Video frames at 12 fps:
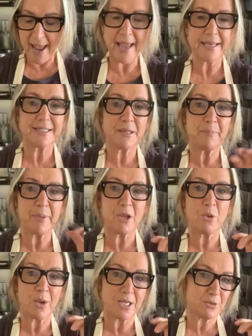and the
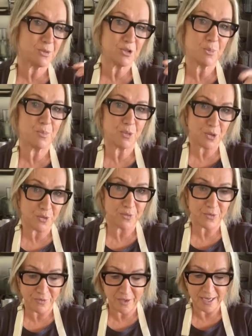bigger ones, which are
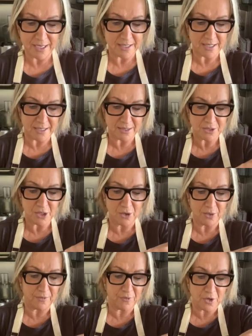beautiful for eating. So
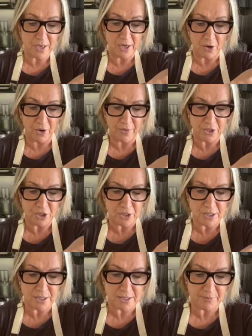if you need
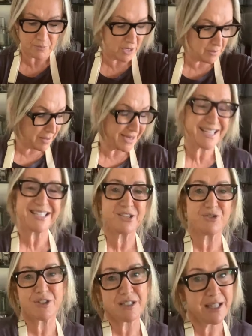oranges, Red Belly
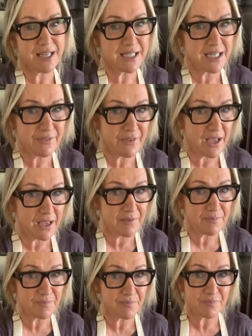Citrus, and they deliver
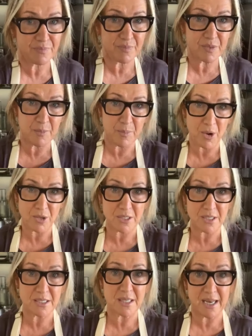the
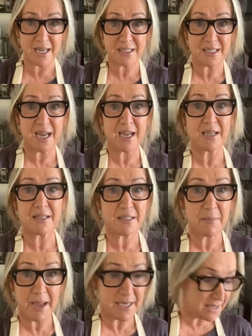boxes the next day.
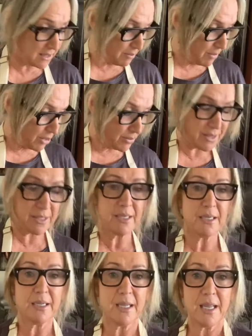It's amazing. Melbourne
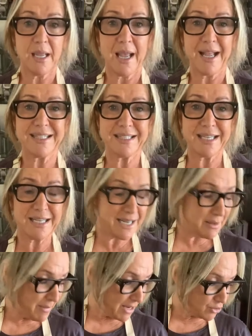and
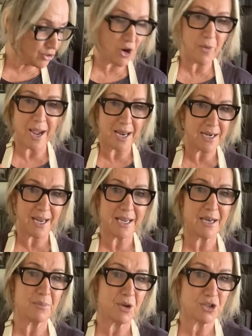Sydney Metro,
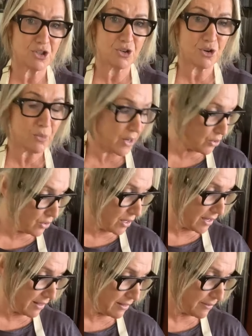Adelaide, I'm not sure where you
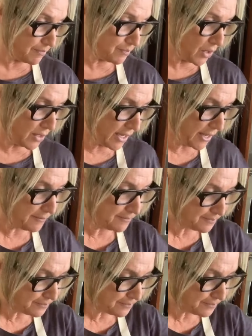can get them. Okay,